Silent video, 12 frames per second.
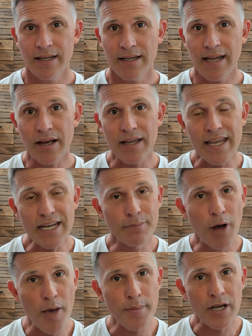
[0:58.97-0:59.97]
Now, in a
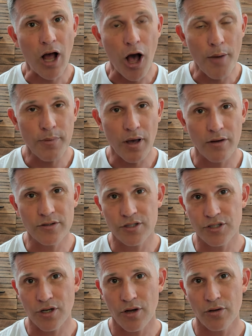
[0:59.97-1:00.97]
moment, I'm going to
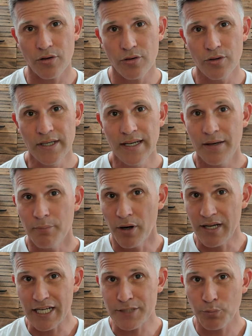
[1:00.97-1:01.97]
show you my
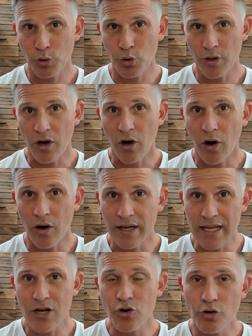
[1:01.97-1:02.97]
dashboard on
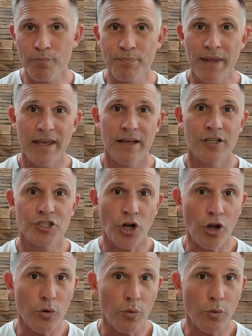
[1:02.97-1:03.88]
Ingram, show you